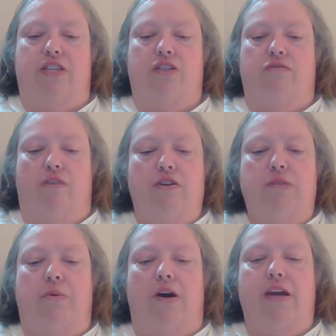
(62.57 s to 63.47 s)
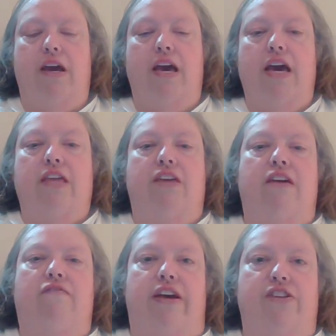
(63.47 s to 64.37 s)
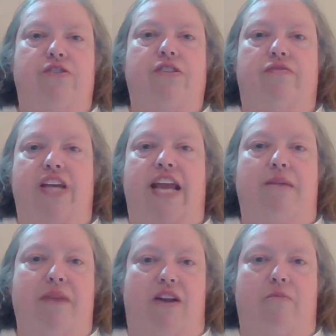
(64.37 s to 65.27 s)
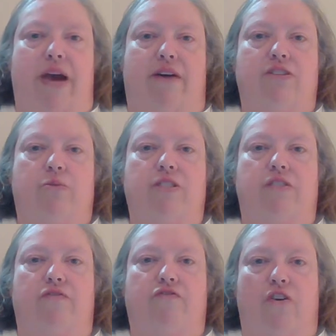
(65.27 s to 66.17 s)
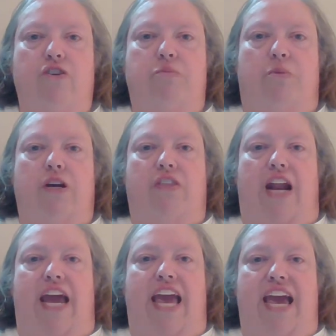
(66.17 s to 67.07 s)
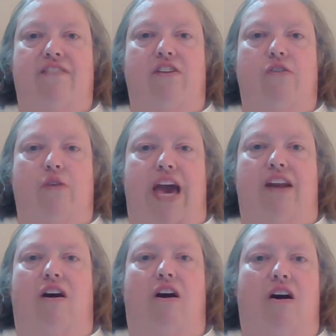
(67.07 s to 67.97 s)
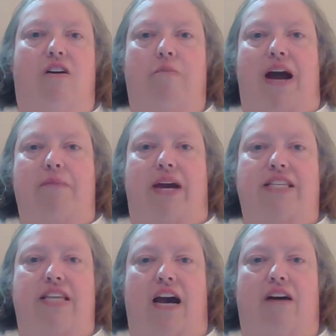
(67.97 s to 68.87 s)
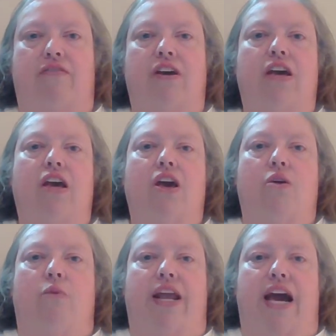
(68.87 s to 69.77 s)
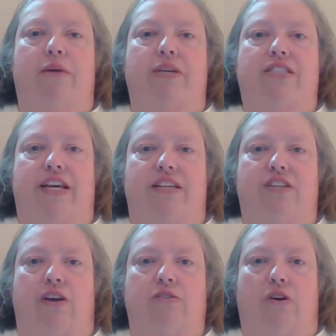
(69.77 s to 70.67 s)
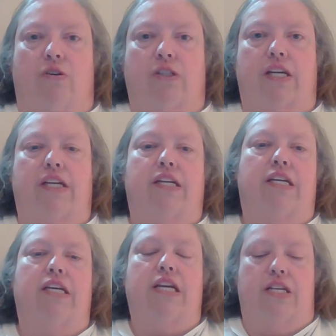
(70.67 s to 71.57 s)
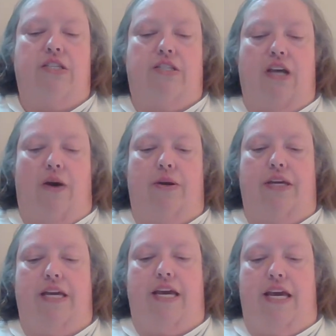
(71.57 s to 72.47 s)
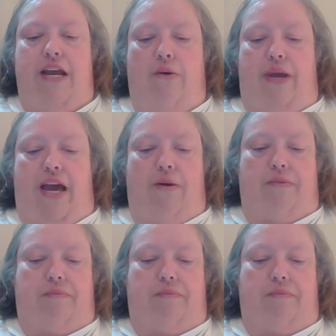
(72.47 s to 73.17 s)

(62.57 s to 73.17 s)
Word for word: This first book, The Adventures of Danny Meadow Mouse, was the first book that I ever read all by myself when I was six years old. So, here we go.